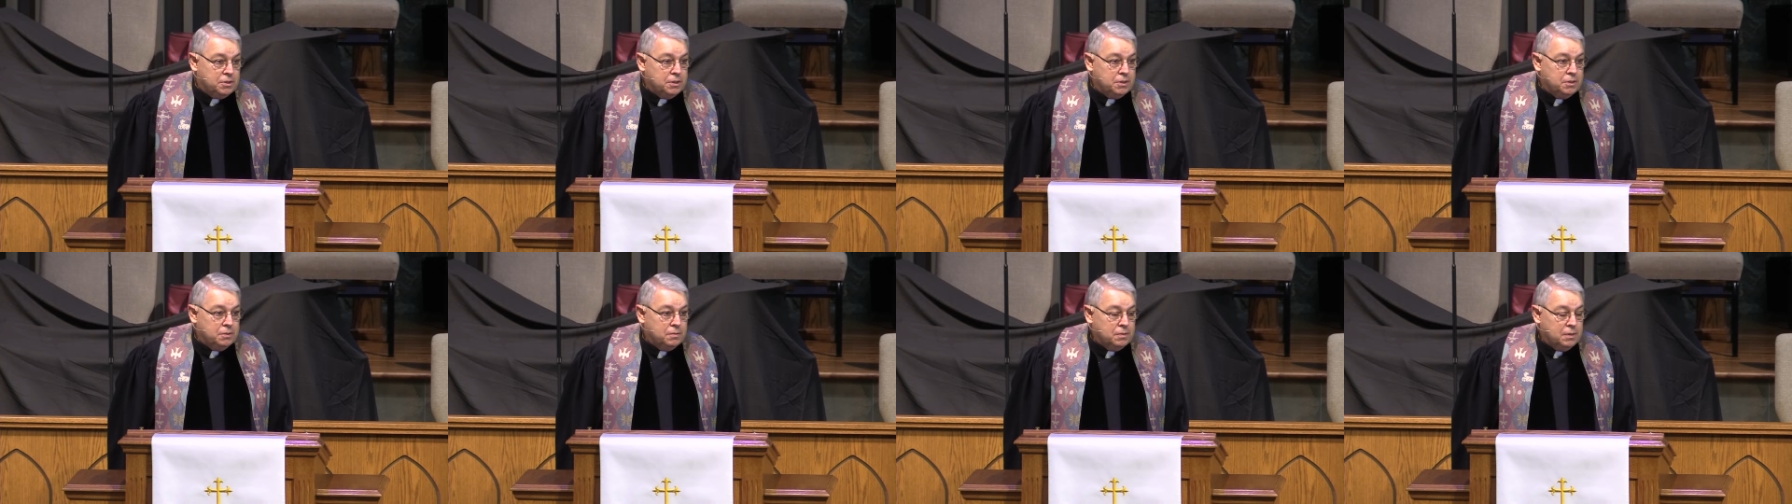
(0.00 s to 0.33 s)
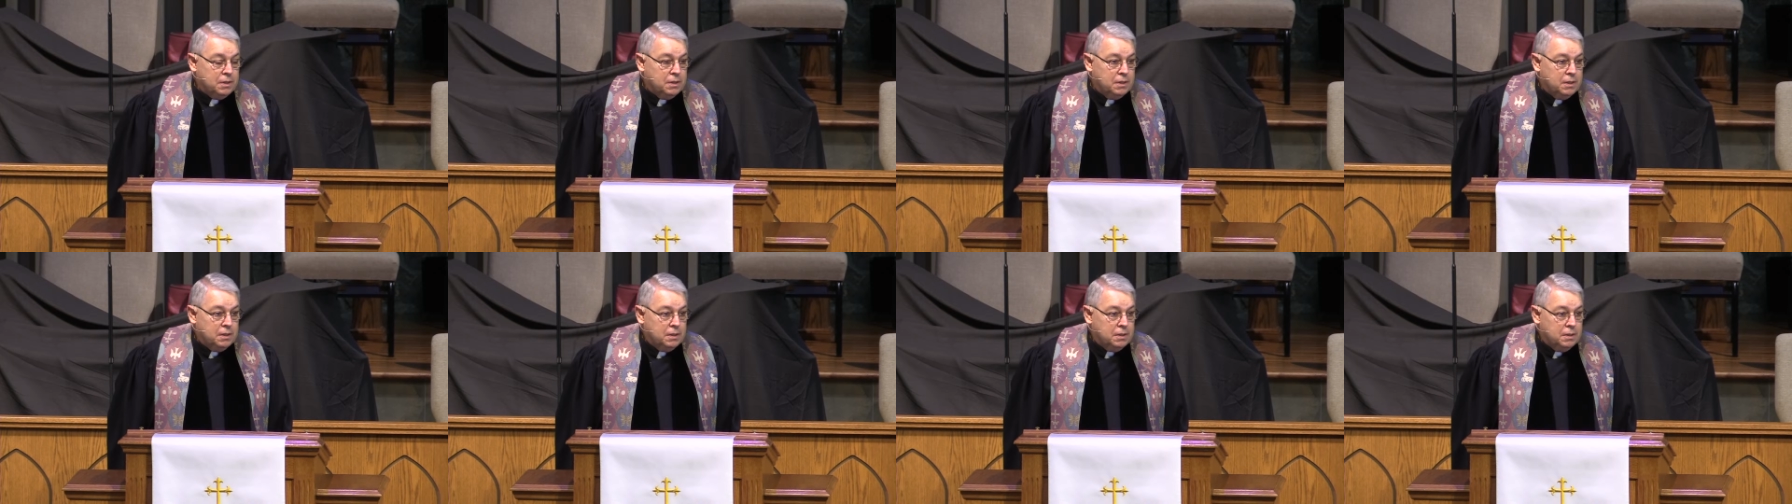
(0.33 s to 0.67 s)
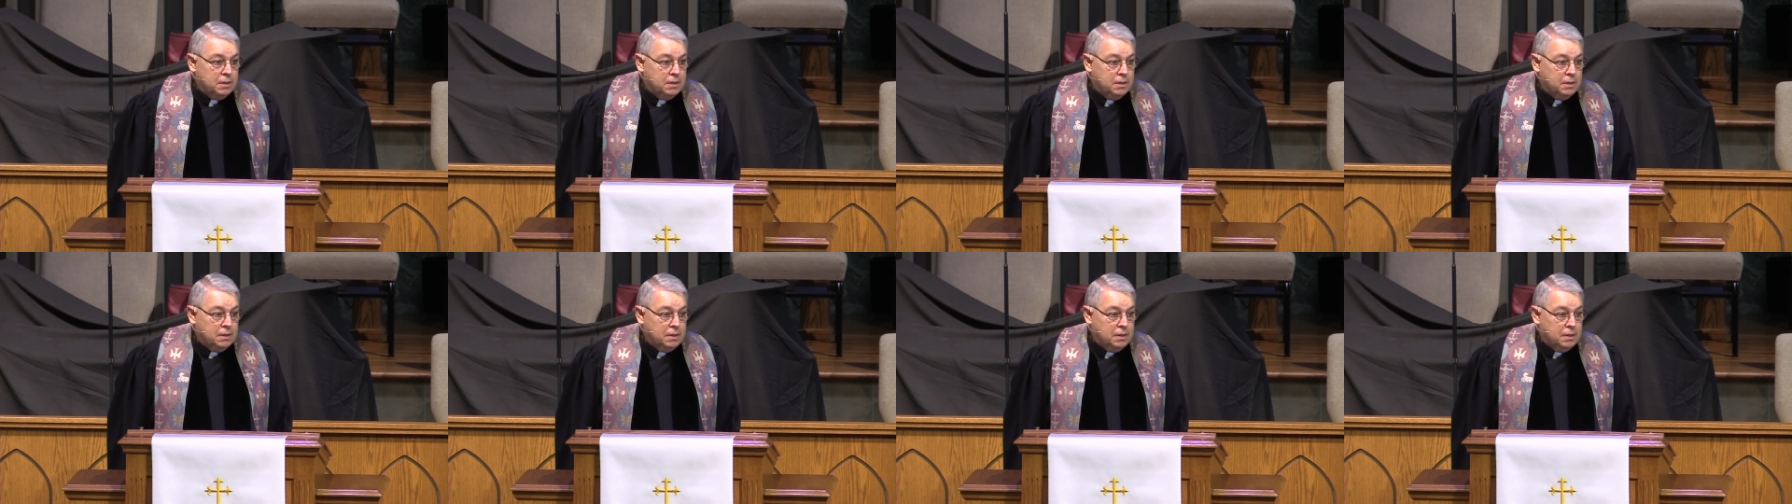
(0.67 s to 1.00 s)
to
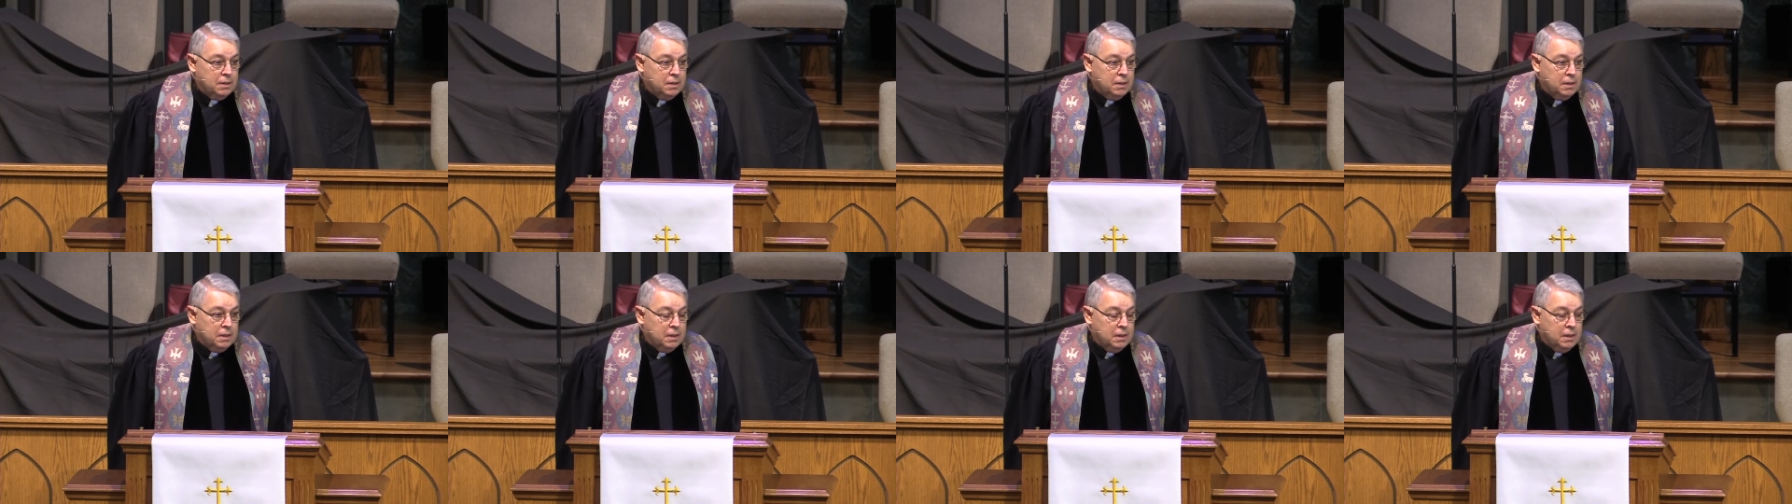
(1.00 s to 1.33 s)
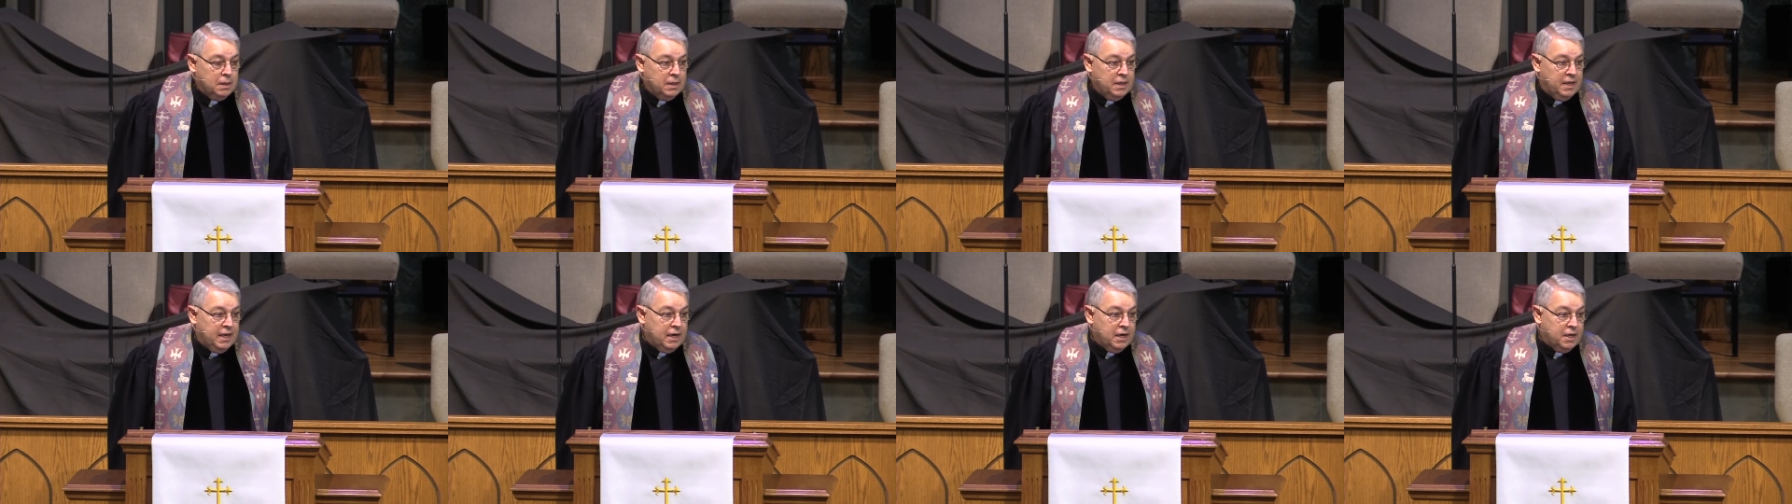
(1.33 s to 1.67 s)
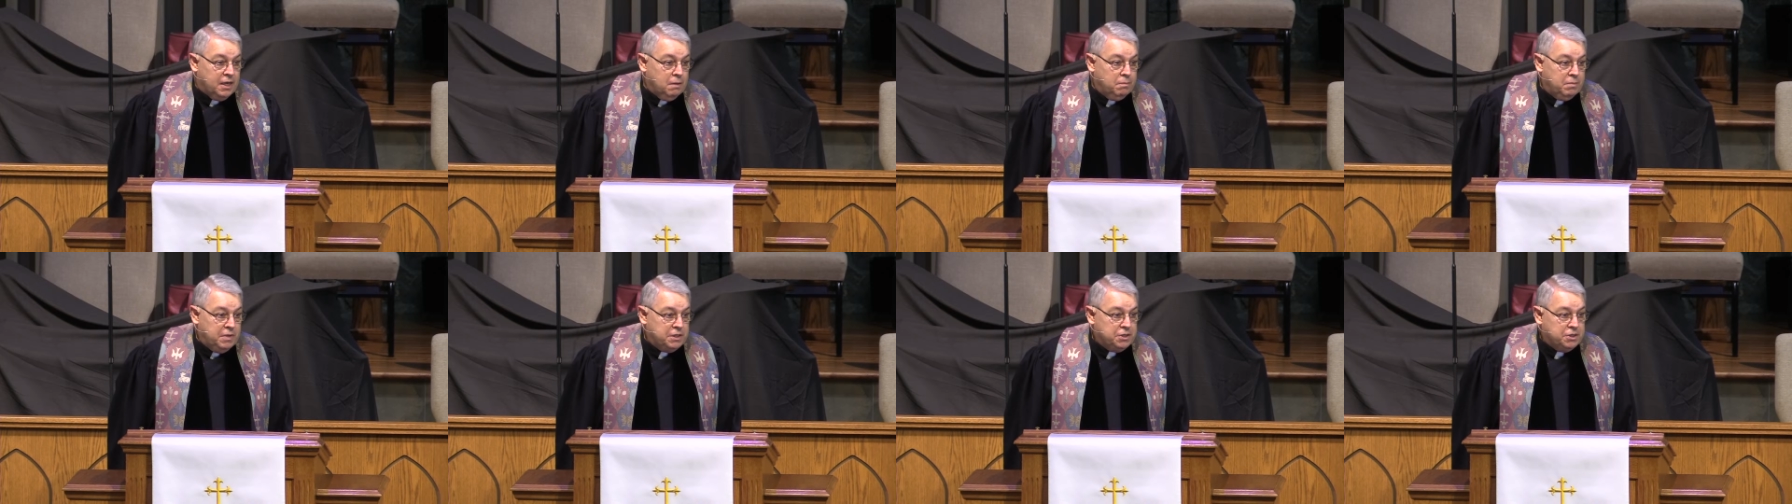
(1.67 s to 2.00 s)
get a
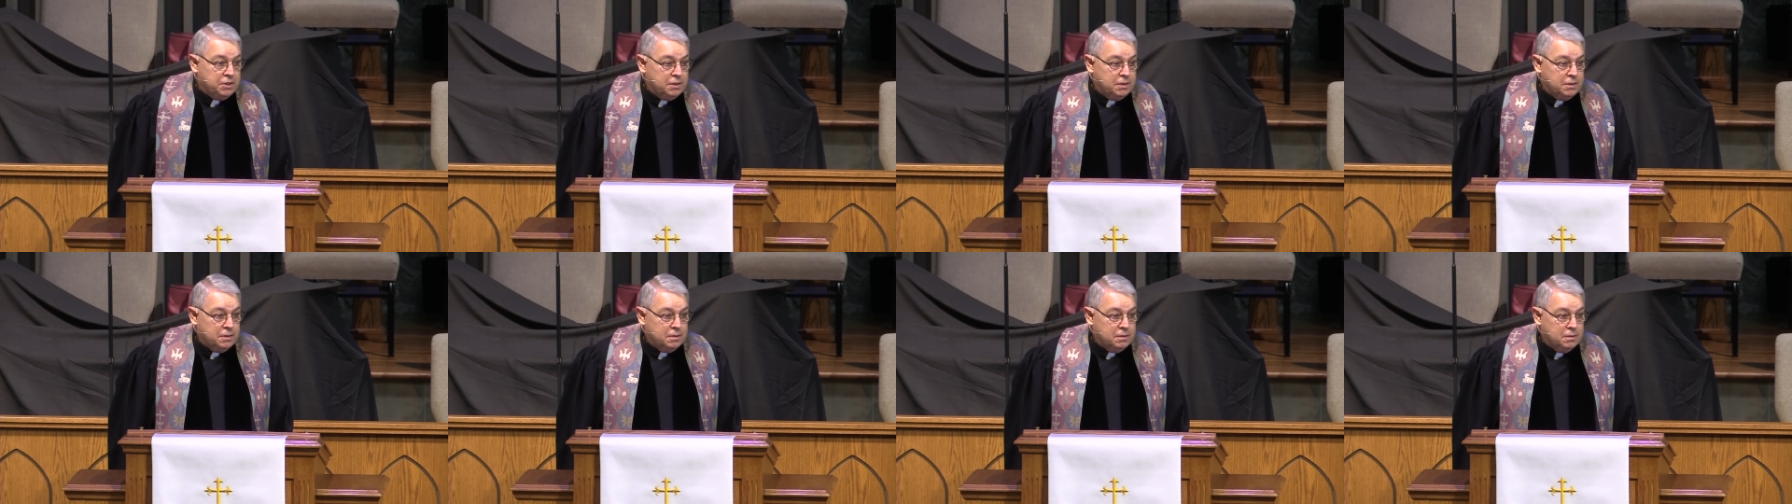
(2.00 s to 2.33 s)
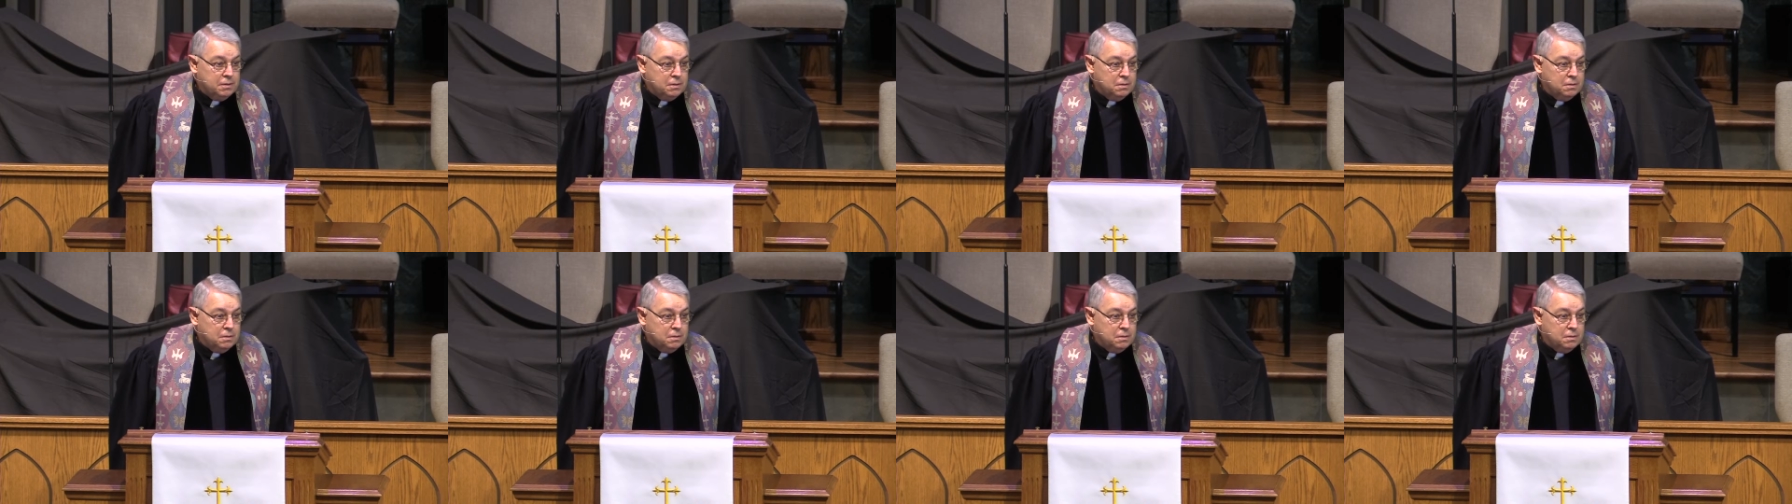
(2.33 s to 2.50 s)
commission